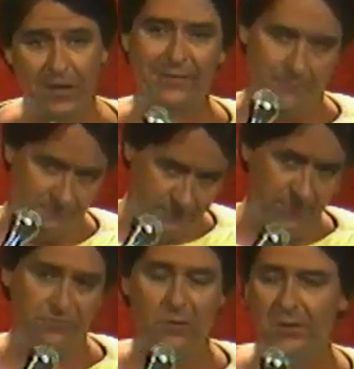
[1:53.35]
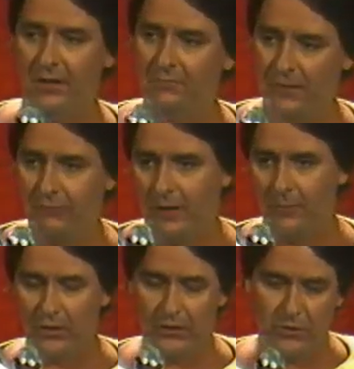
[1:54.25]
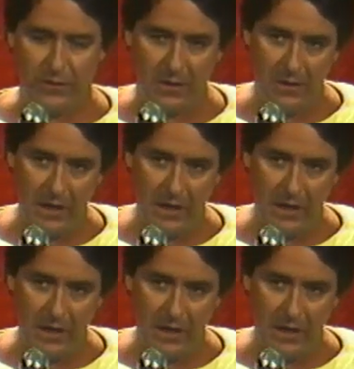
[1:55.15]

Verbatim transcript: Not that I'm 50, but I, I read a book on urine.